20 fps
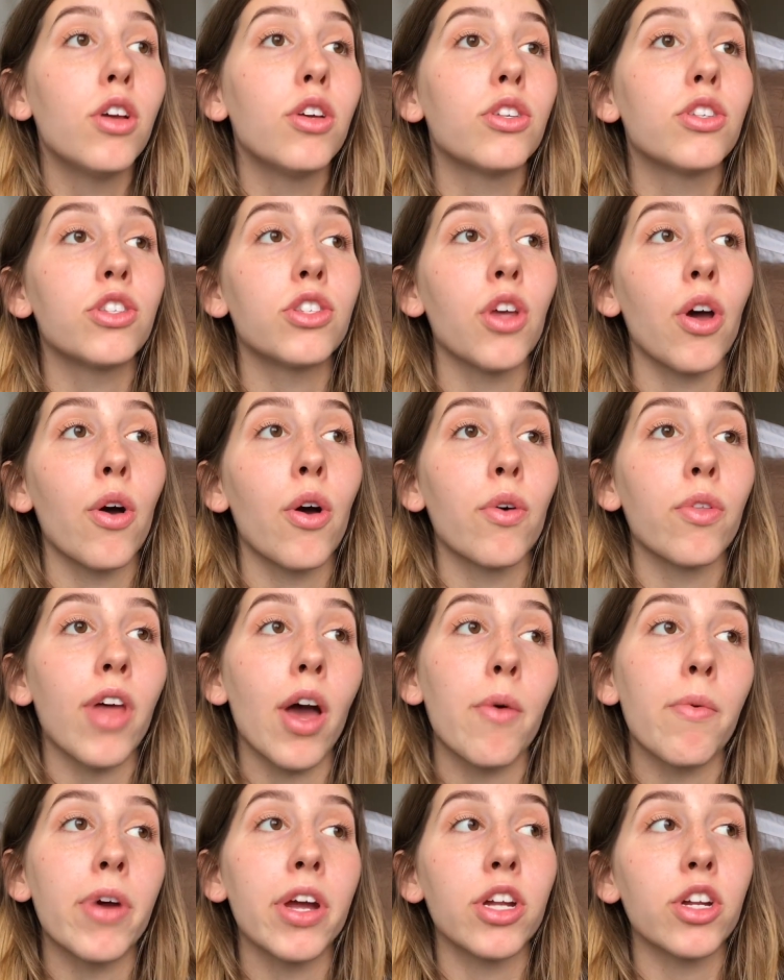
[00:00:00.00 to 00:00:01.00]
So
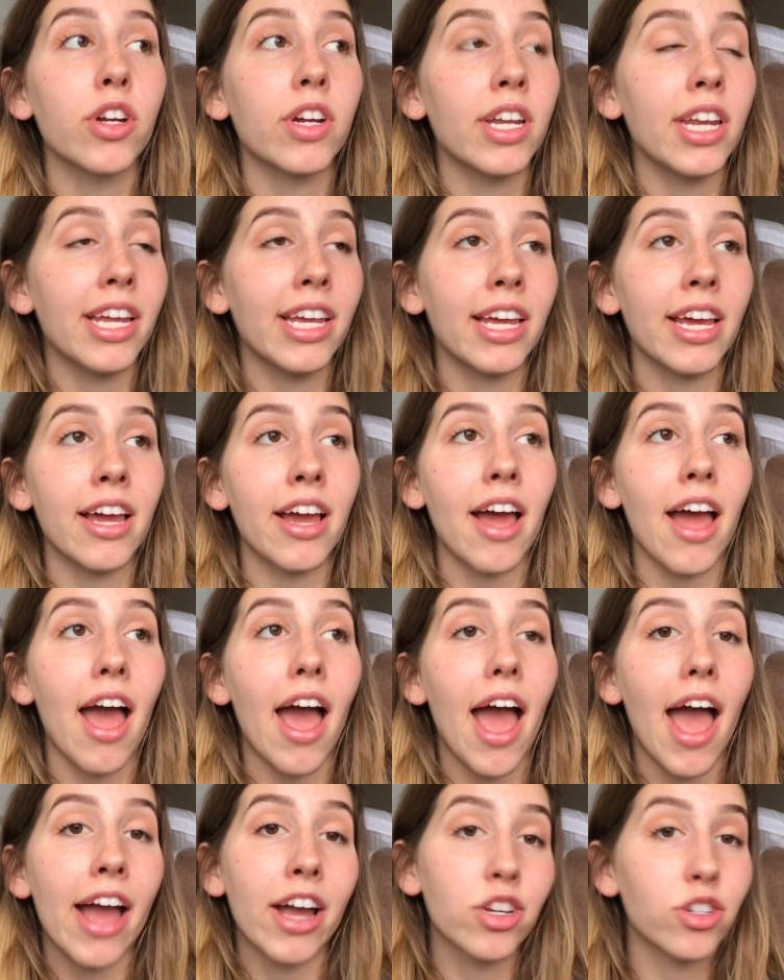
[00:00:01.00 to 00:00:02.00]
that way you're gonna get
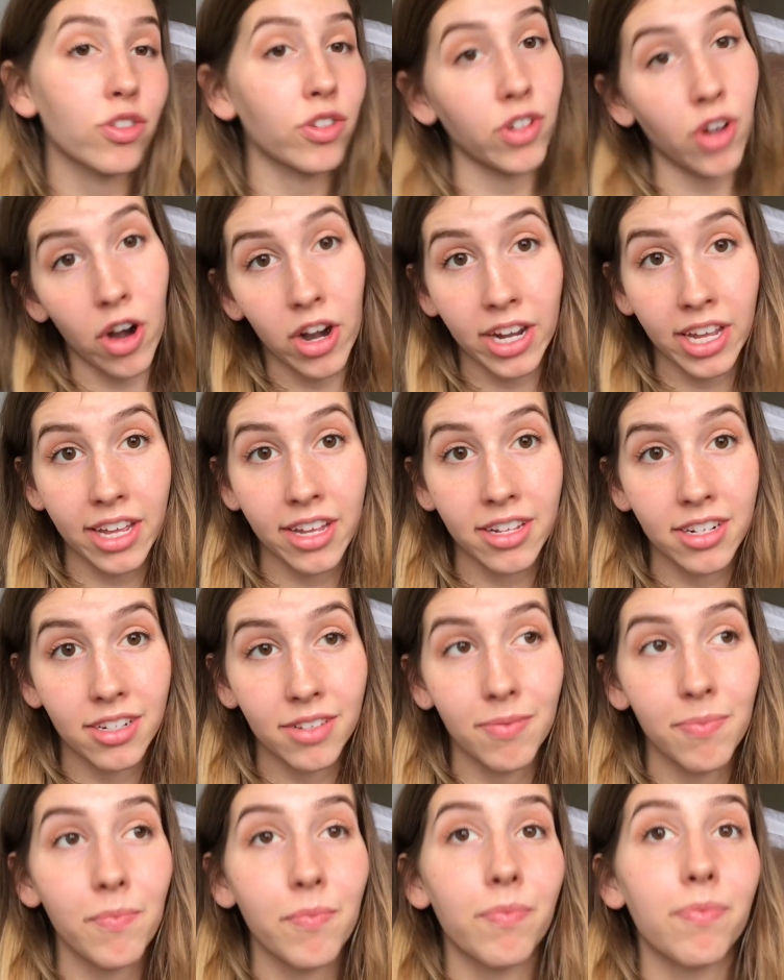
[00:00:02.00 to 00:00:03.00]
extra target
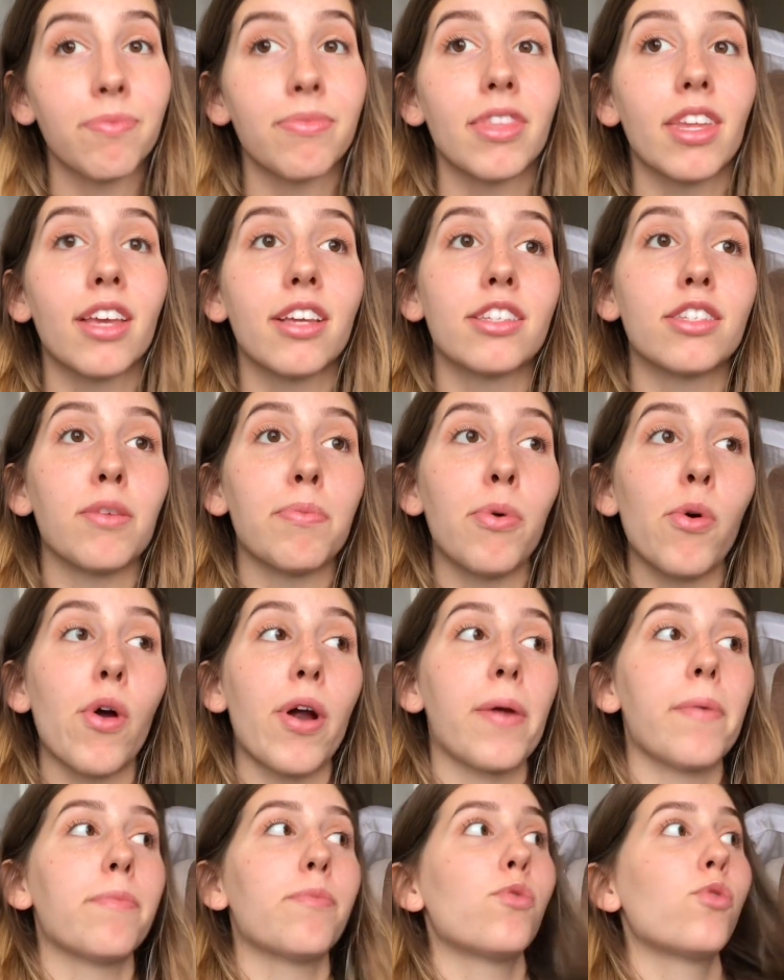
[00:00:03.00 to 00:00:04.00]

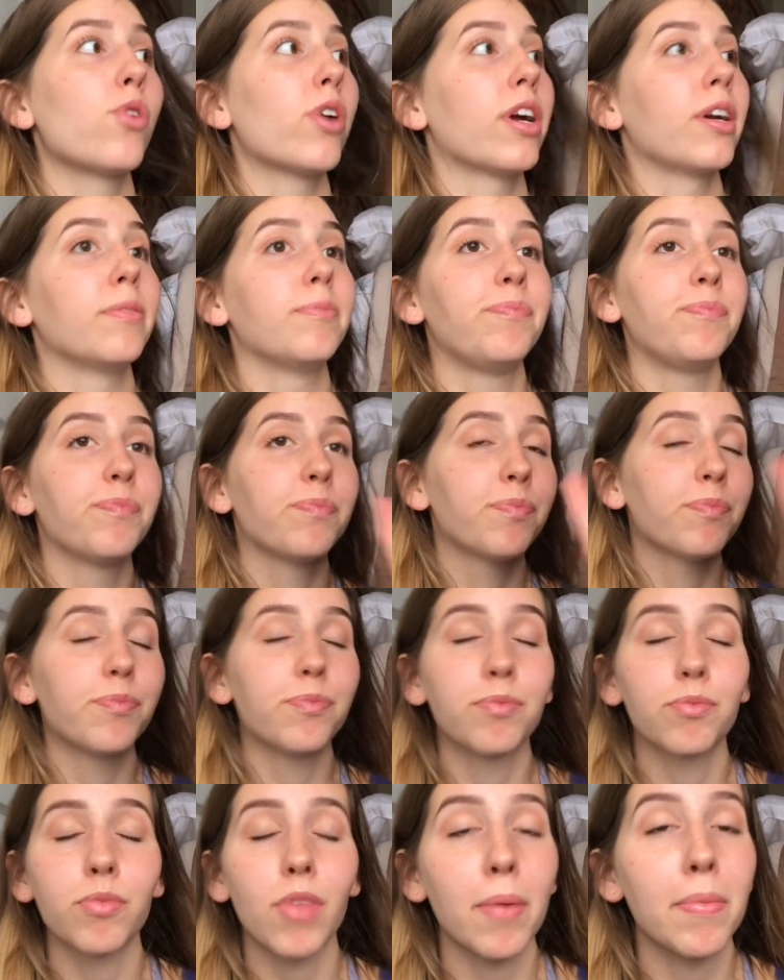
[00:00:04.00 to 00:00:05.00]
support, or,
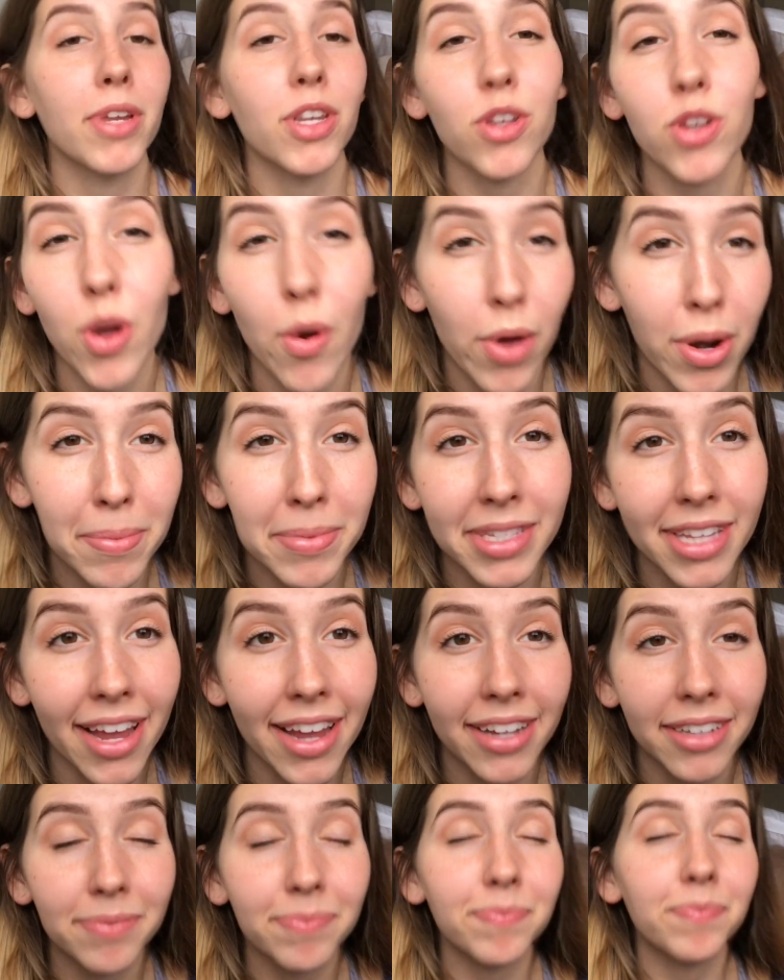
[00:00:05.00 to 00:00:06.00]
I mean, you know what I'm
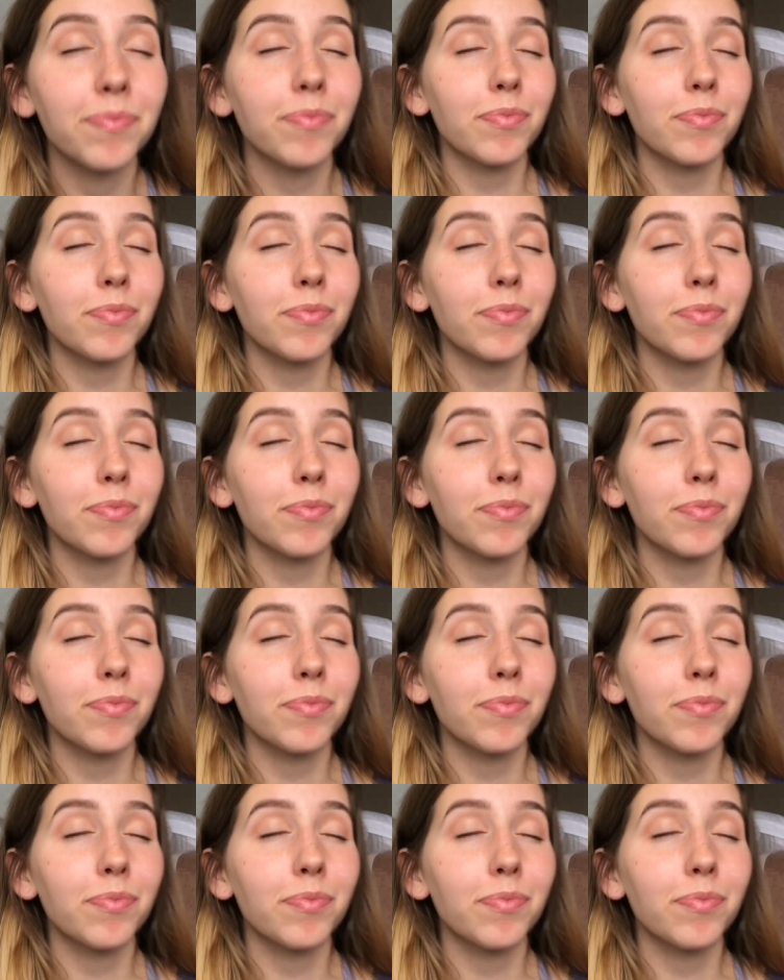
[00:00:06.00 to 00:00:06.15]
saying.